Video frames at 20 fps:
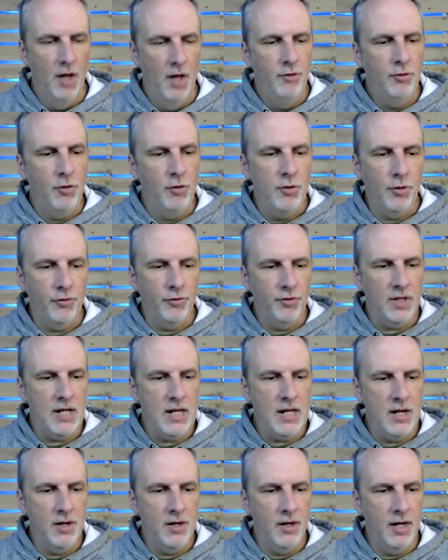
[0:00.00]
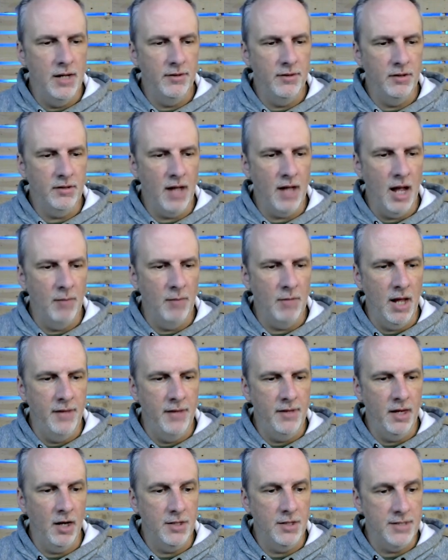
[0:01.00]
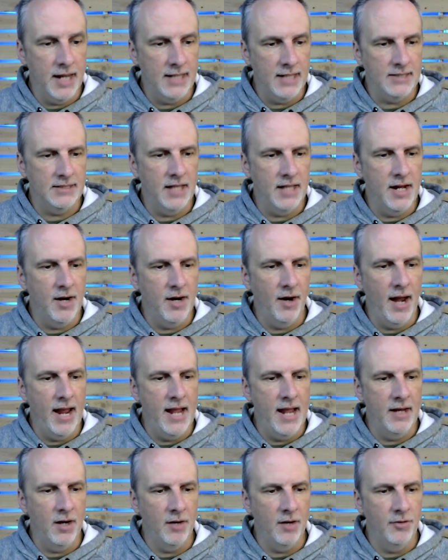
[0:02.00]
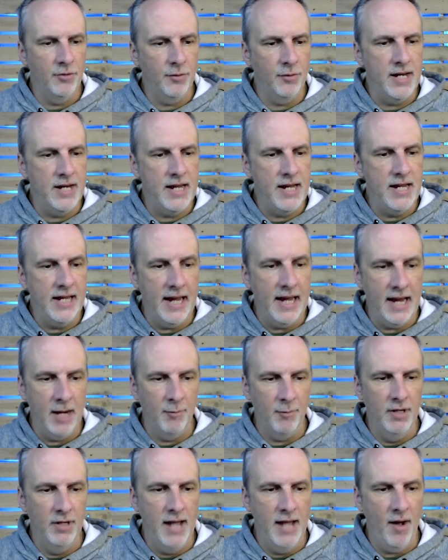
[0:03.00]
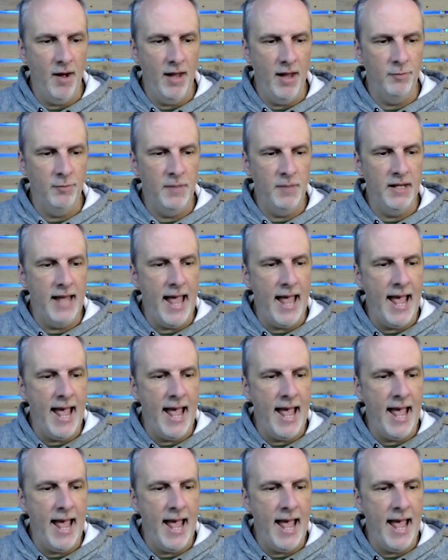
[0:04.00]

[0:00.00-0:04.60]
So you'll see here in the timeline that our text layer and our 3D camera now has been